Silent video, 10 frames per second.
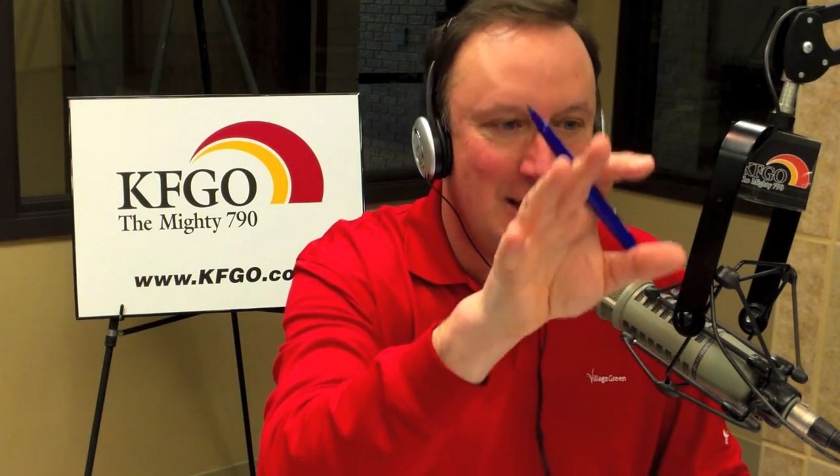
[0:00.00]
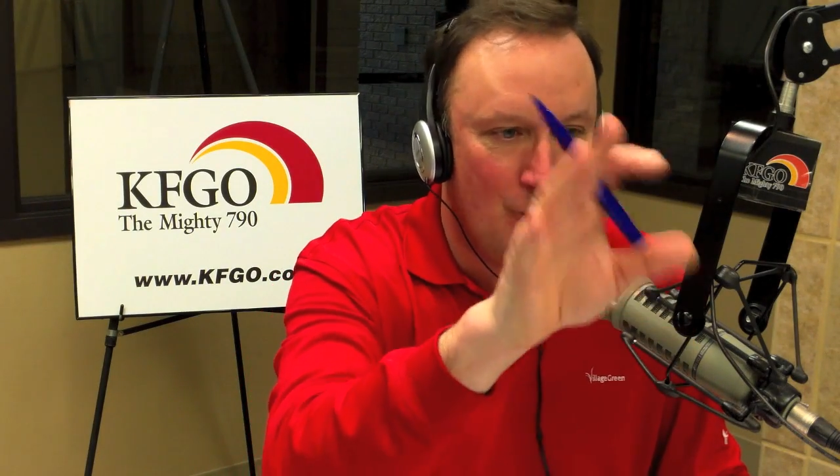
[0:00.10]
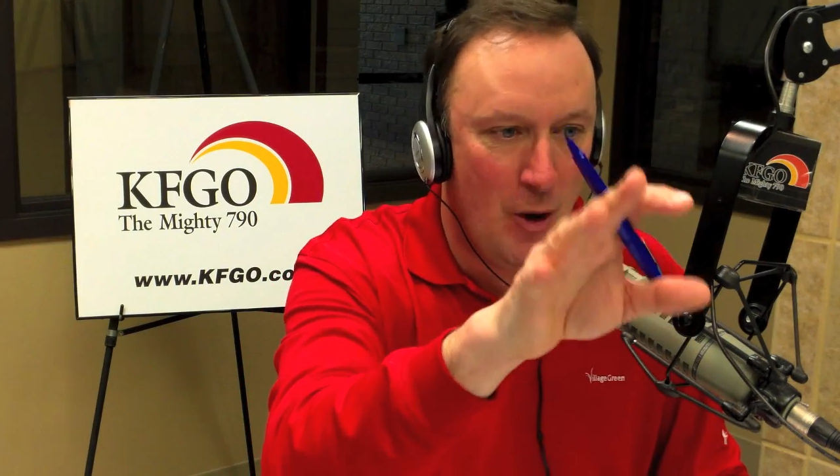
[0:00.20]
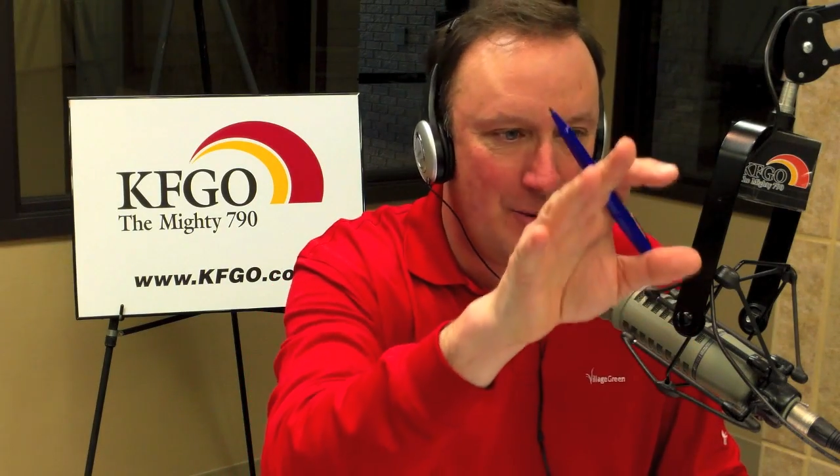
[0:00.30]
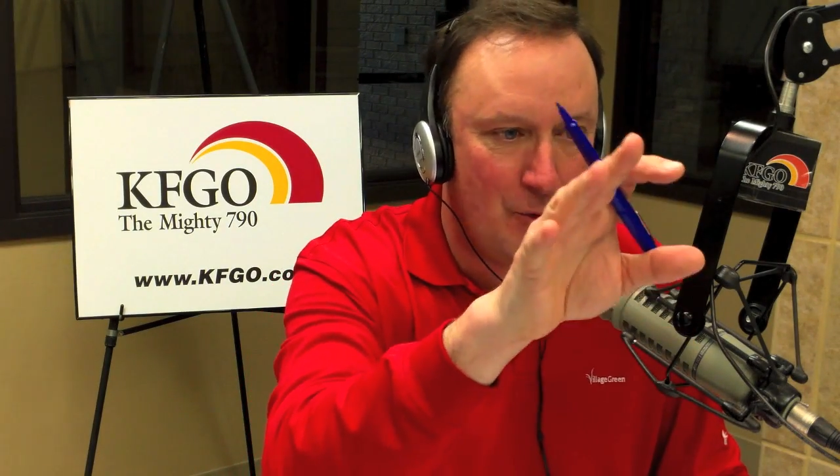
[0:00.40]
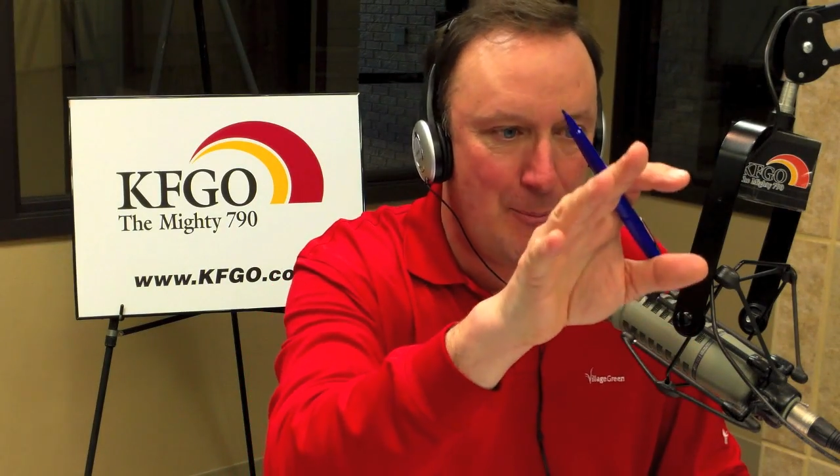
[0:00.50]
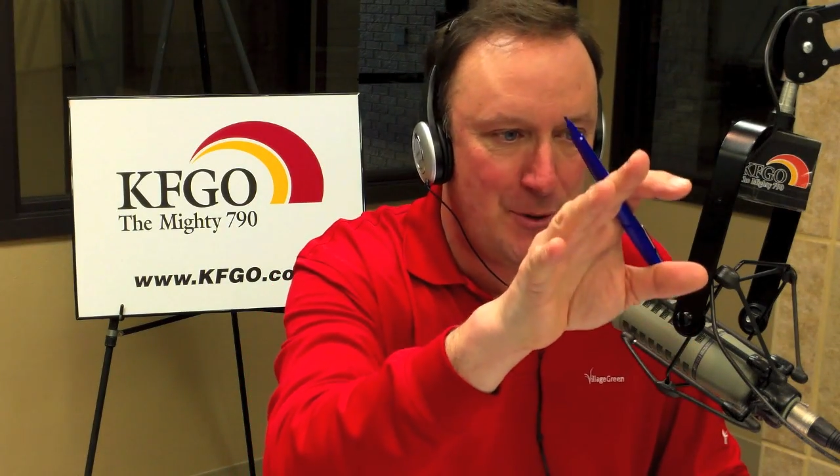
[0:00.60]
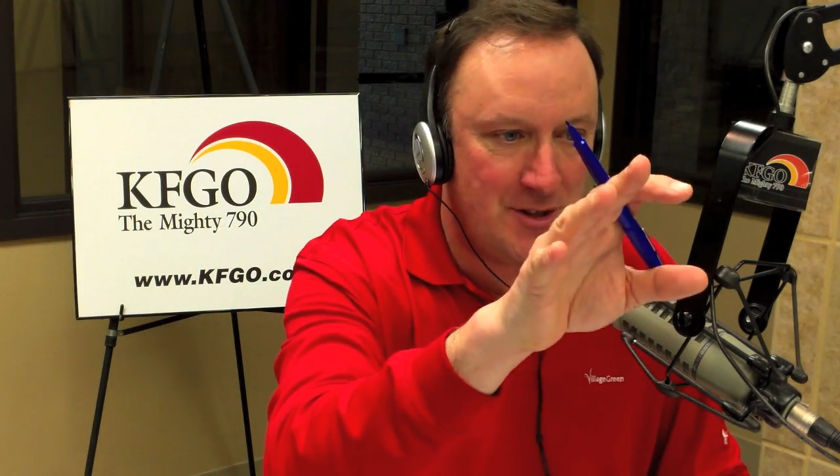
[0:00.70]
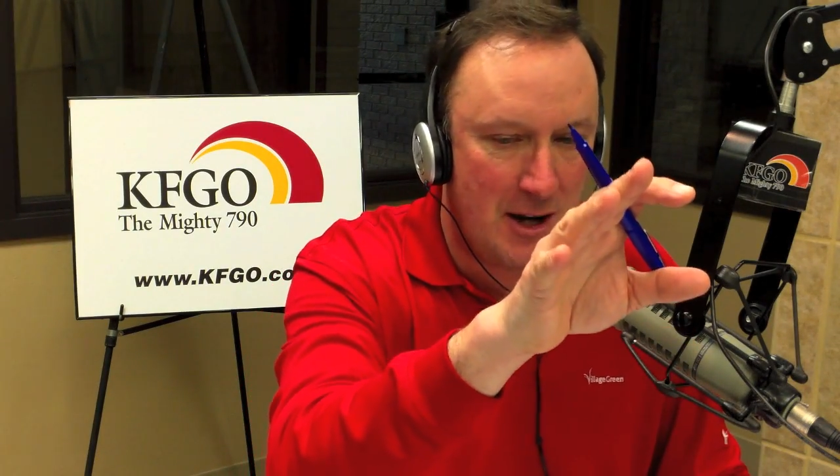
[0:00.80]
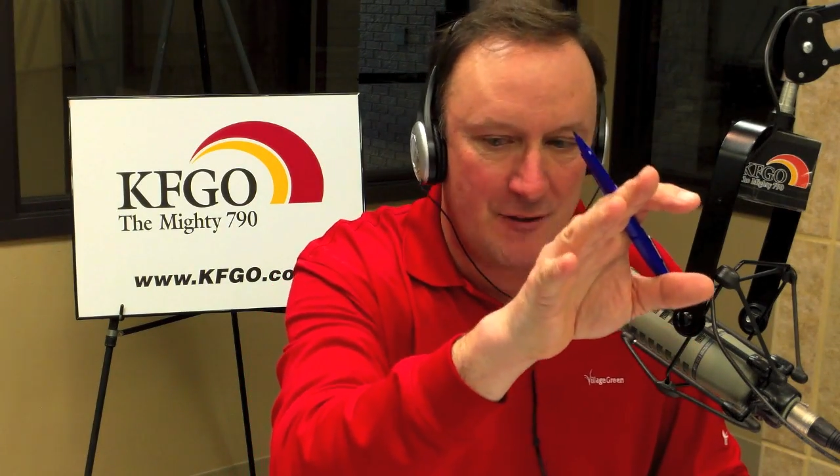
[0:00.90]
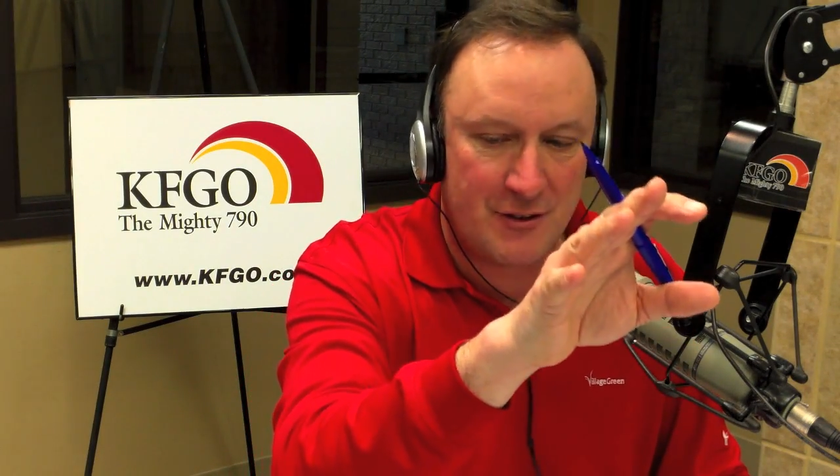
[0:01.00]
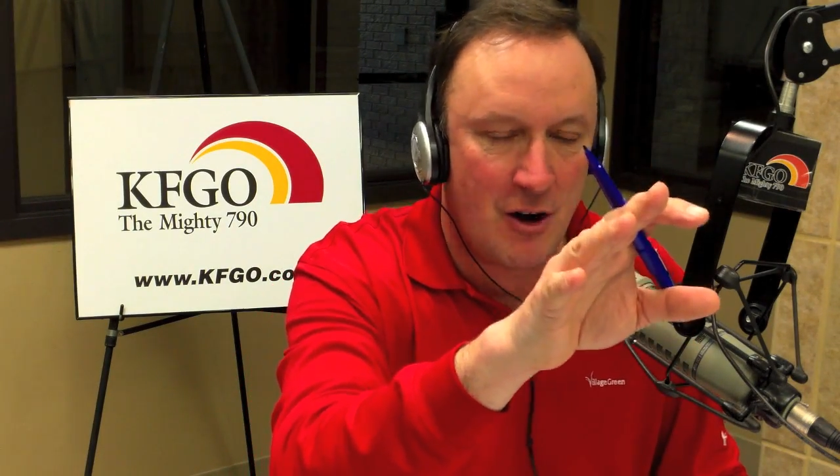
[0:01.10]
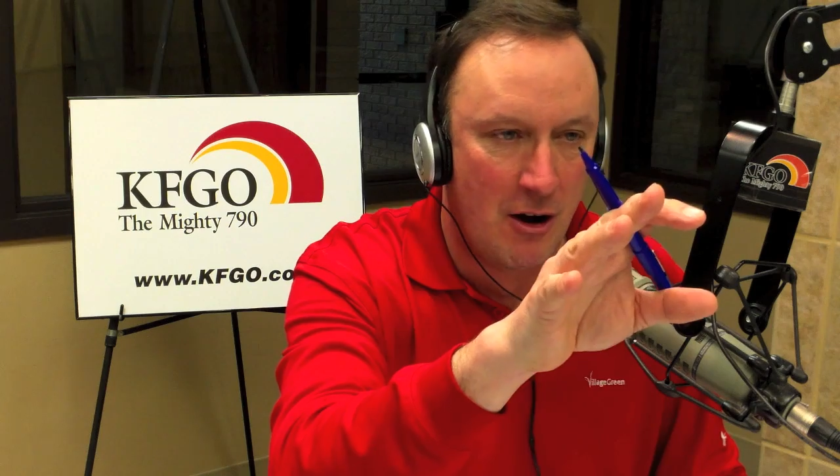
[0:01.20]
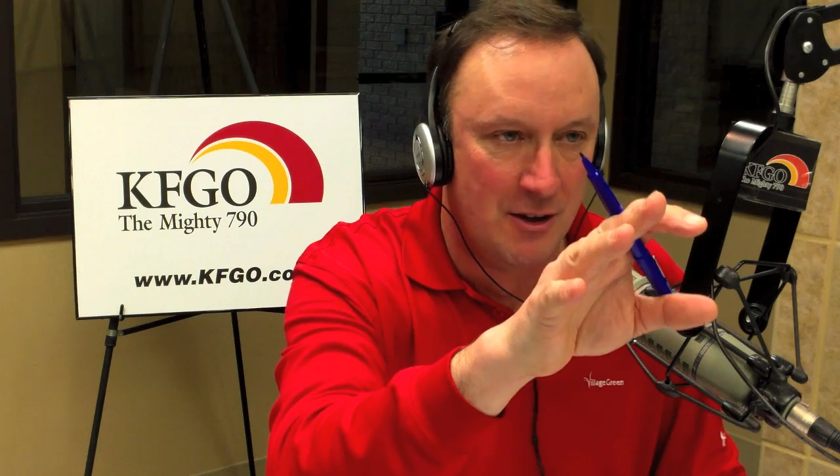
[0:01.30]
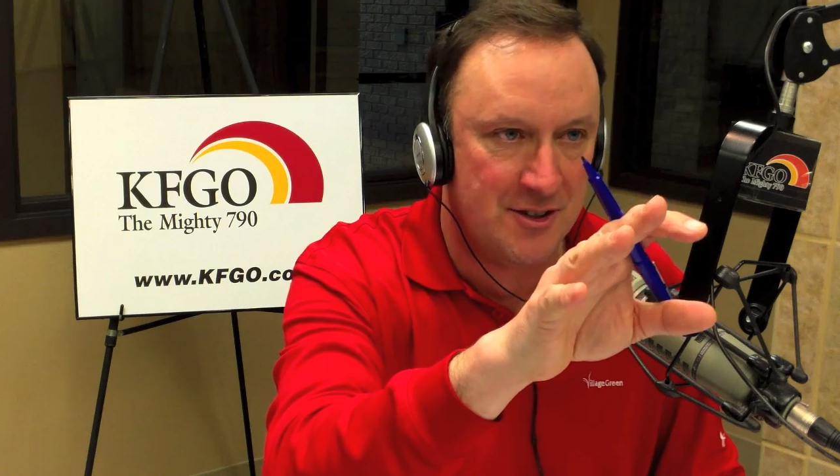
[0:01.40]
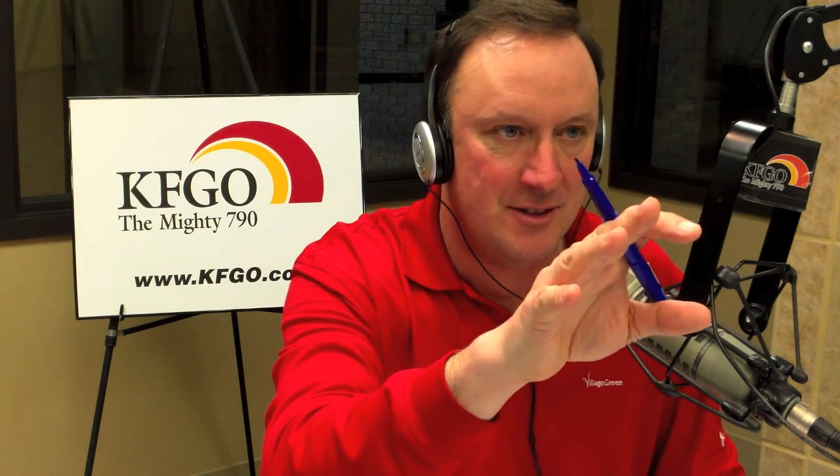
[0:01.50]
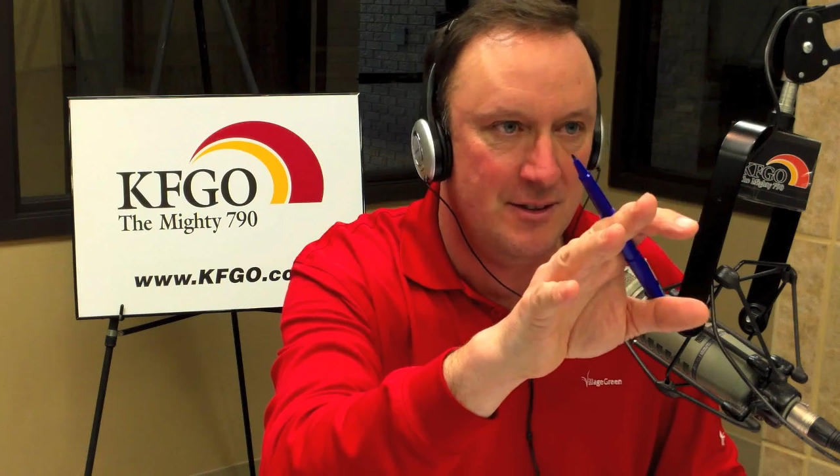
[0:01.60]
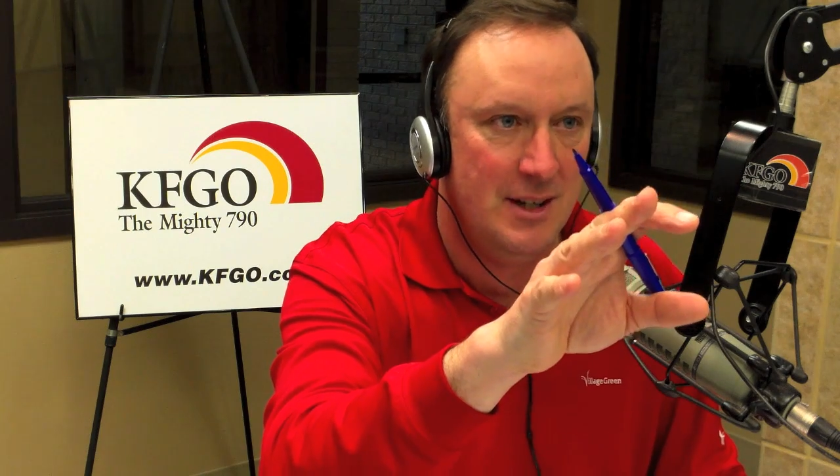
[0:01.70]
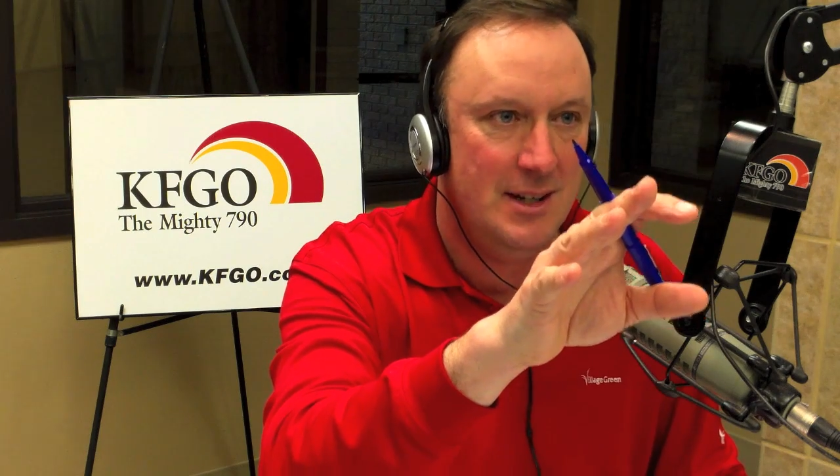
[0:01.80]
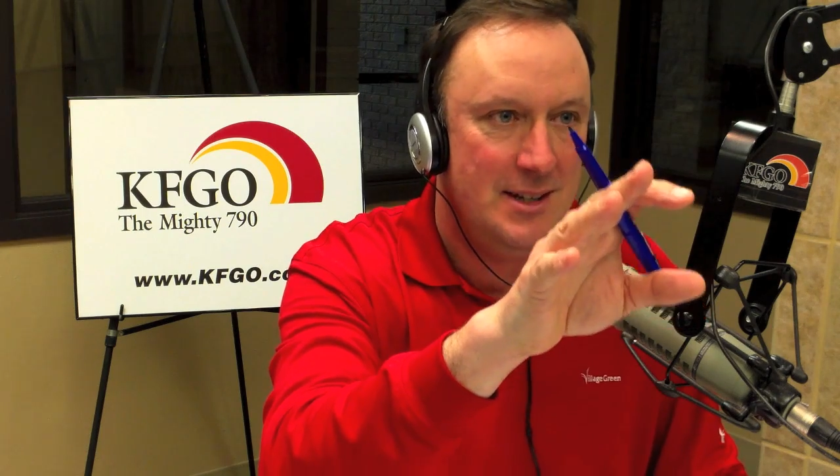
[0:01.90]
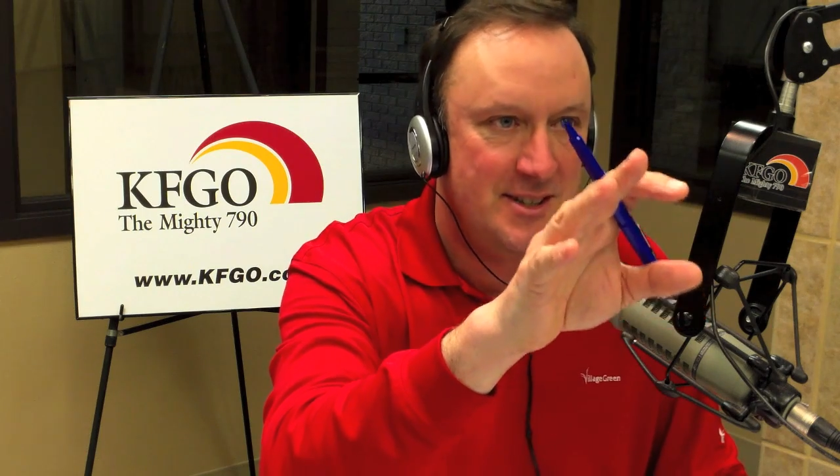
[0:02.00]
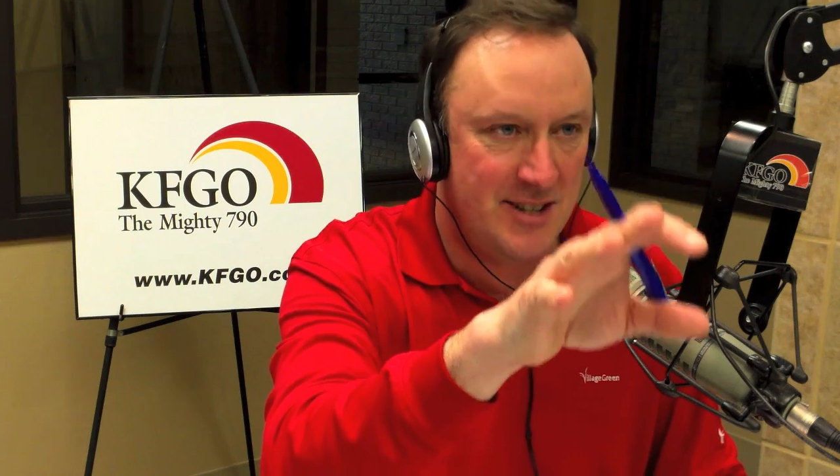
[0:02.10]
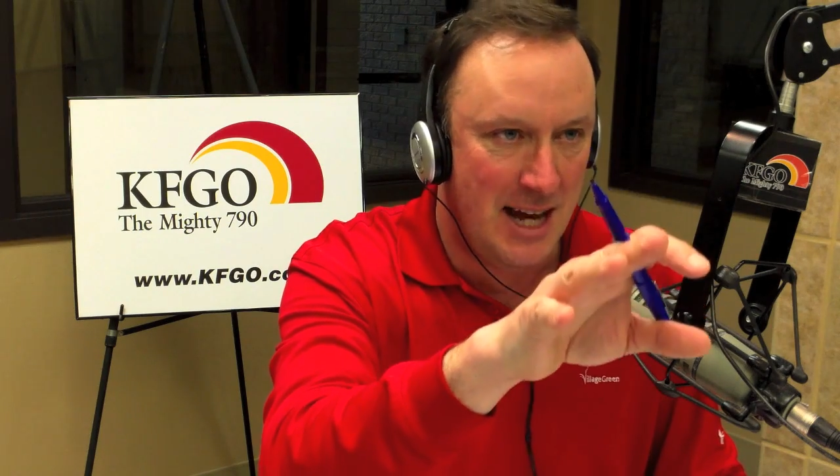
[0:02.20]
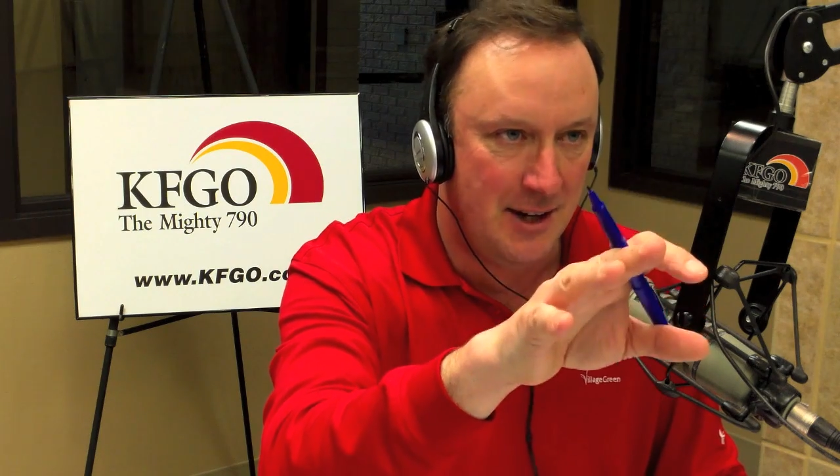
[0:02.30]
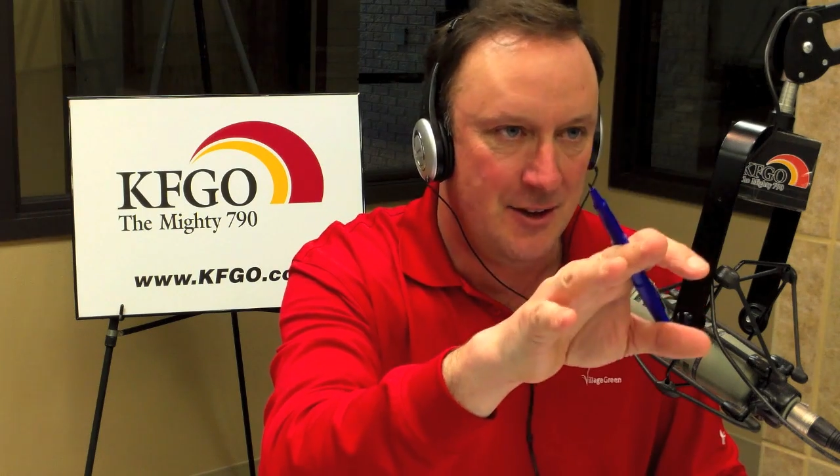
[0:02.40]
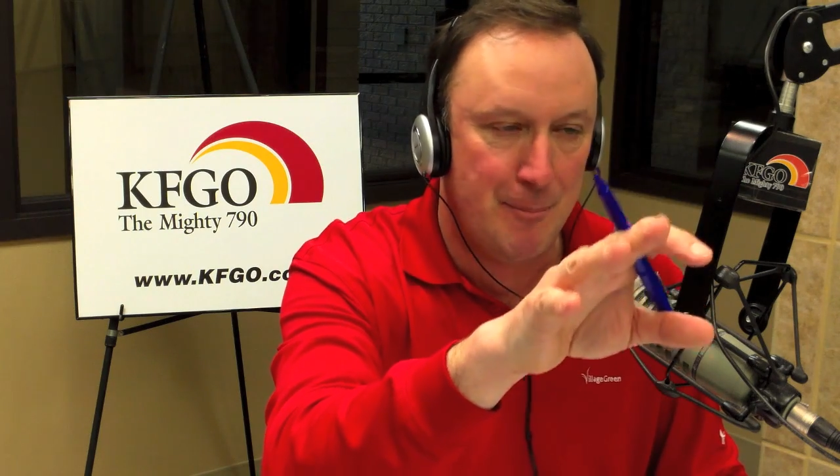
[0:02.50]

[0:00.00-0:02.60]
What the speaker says: in what Representative Carlson said,